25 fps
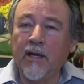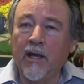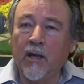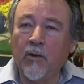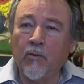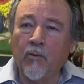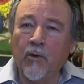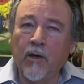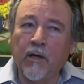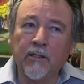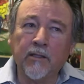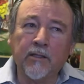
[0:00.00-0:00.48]
I
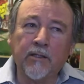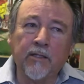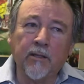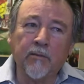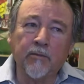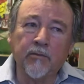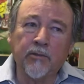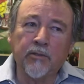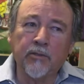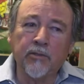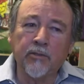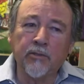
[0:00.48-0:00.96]
want
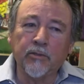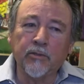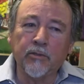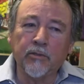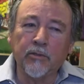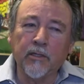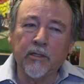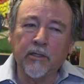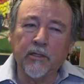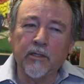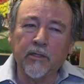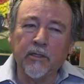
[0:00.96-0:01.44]
them
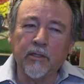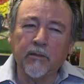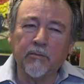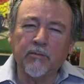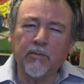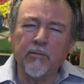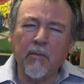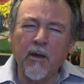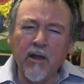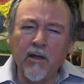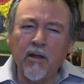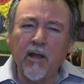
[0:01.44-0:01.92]
to,
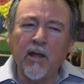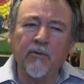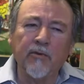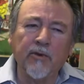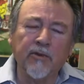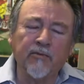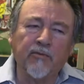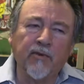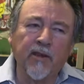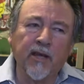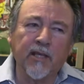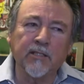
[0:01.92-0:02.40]
my art
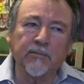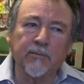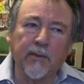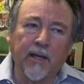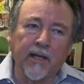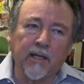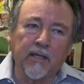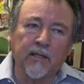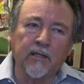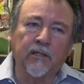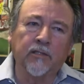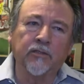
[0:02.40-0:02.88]
reflects
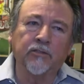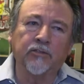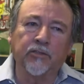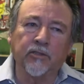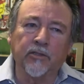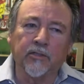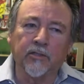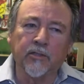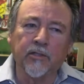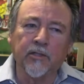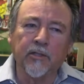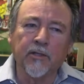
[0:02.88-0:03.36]
my
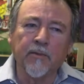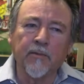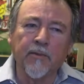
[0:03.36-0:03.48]
culture.